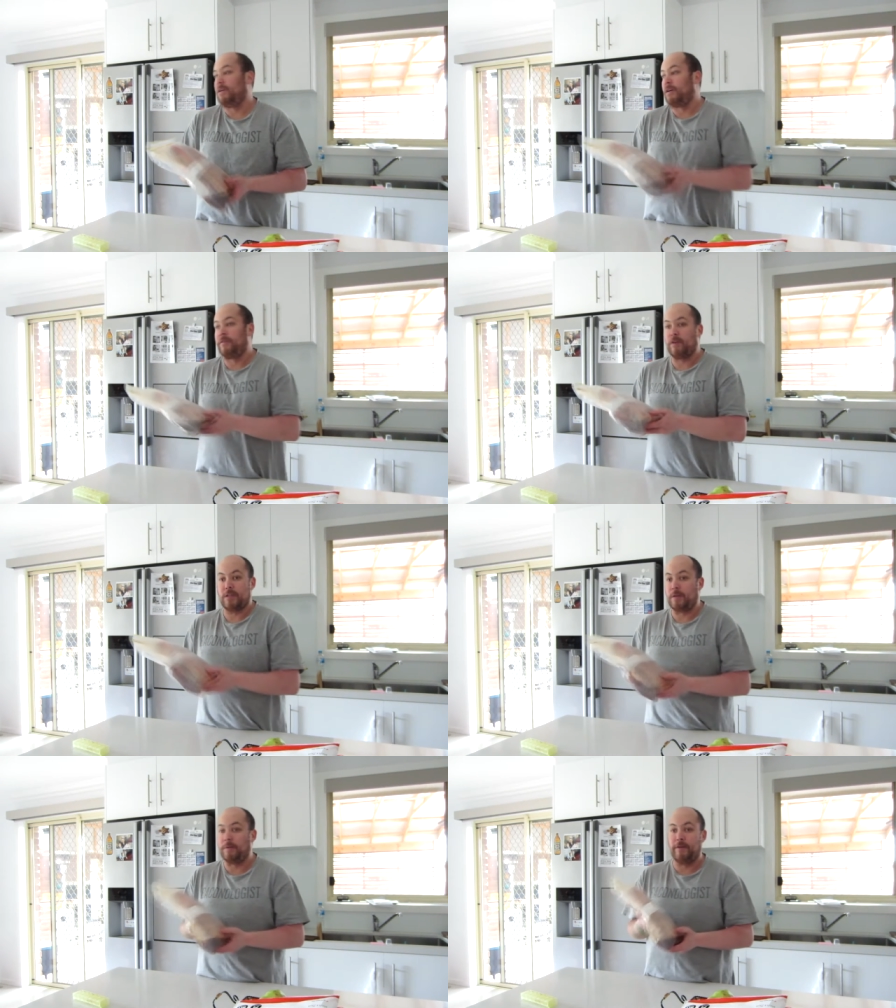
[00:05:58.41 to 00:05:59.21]
Like, I've
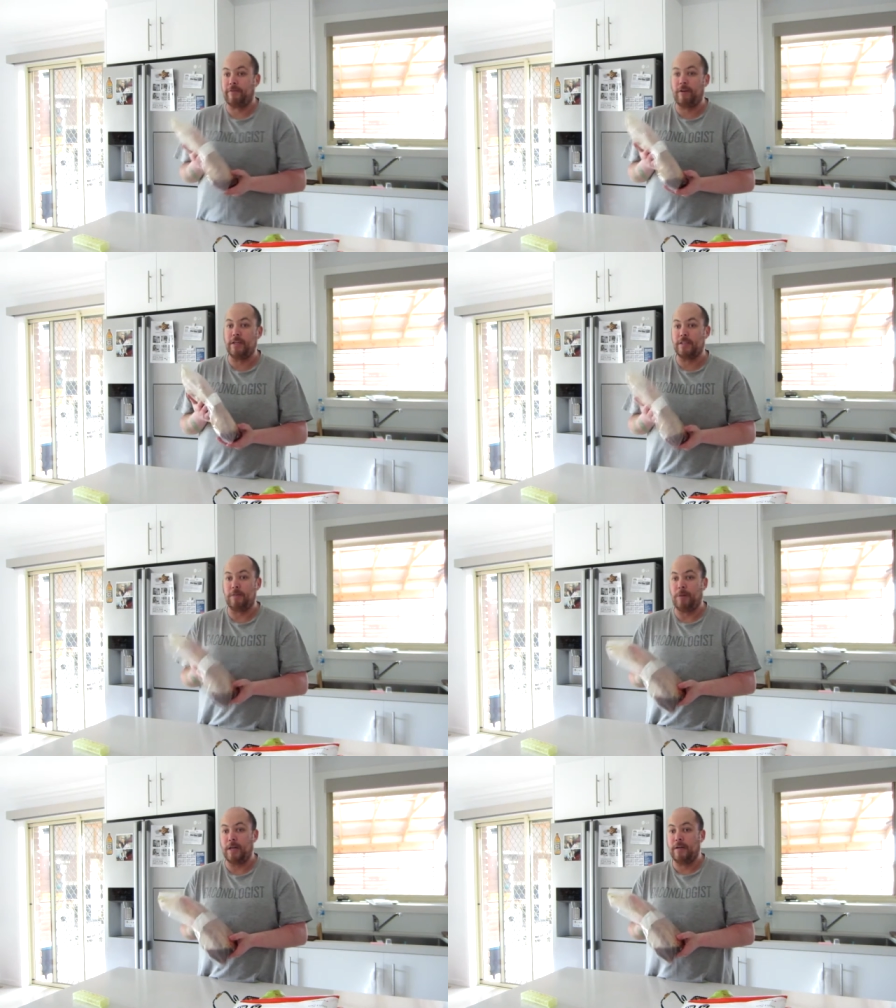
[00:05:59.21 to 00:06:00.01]
got some in the freezer,
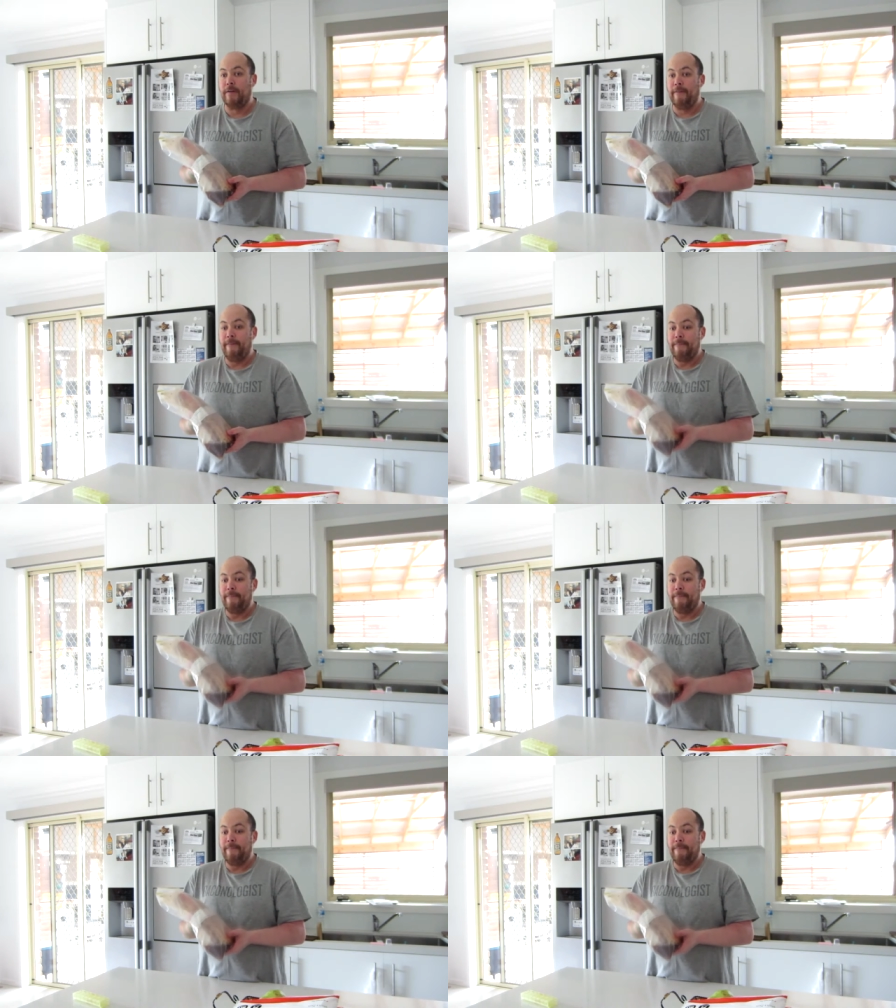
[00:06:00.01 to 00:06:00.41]
but